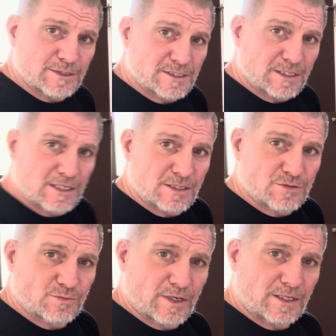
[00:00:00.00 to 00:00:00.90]
stage
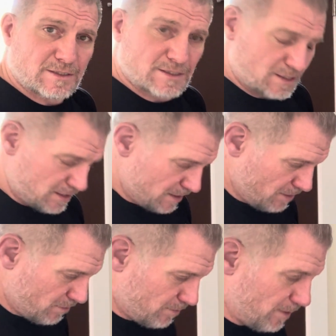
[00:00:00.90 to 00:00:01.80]
right
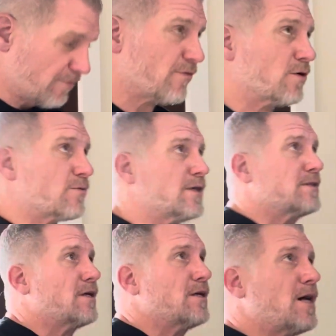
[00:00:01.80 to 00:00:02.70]
with my foot right
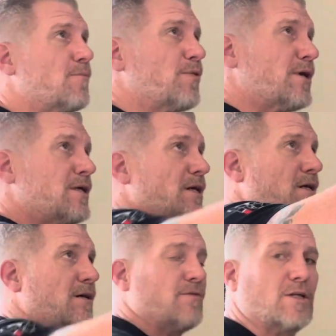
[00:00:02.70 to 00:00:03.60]
there, not breaking that
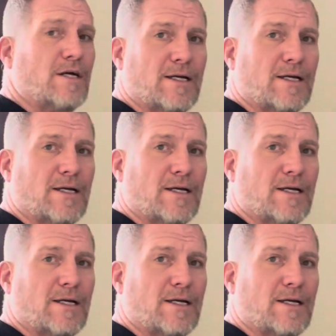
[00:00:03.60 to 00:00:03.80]
cover line.